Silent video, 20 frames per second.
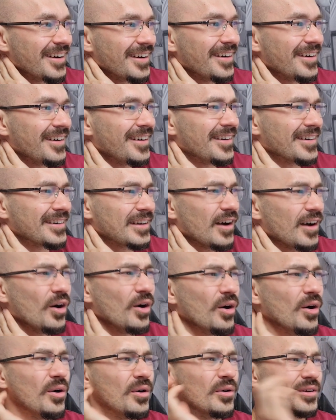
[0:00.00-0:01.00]
Oh,
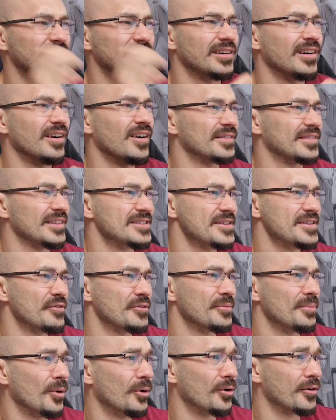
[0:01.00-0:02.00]
oh god, there's
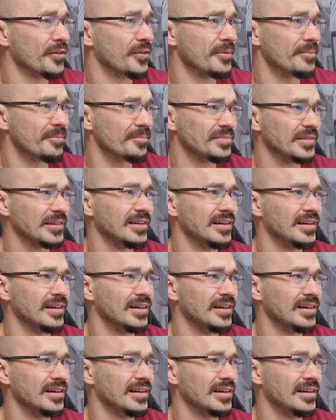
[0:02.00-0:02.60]
even more of them.